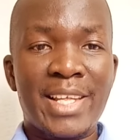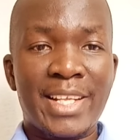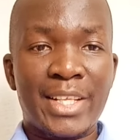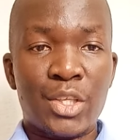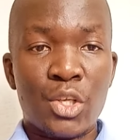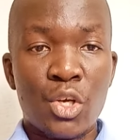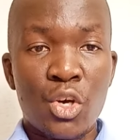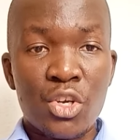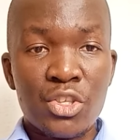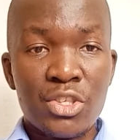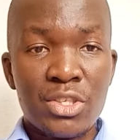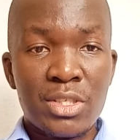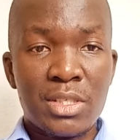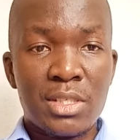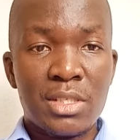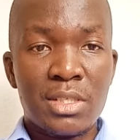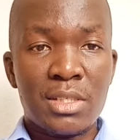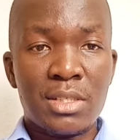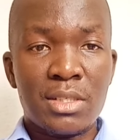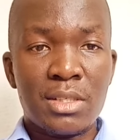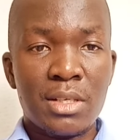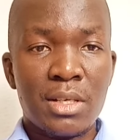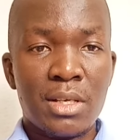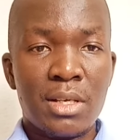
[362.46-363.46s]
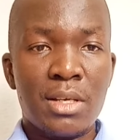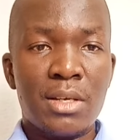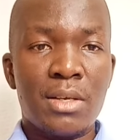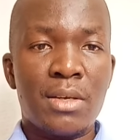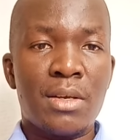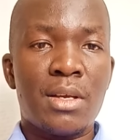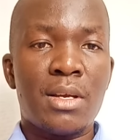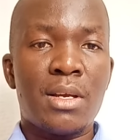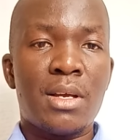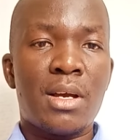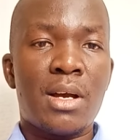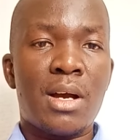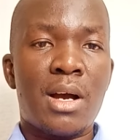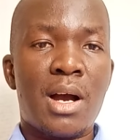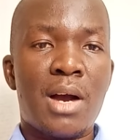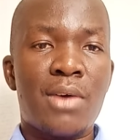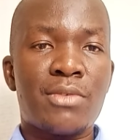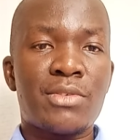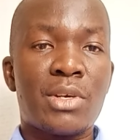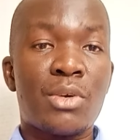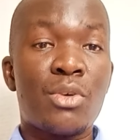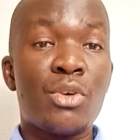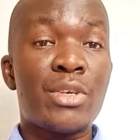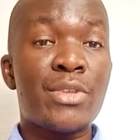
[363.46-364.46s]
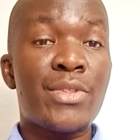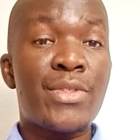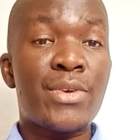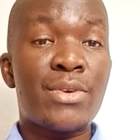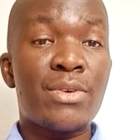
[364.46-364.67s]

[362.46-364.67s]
the notes. After going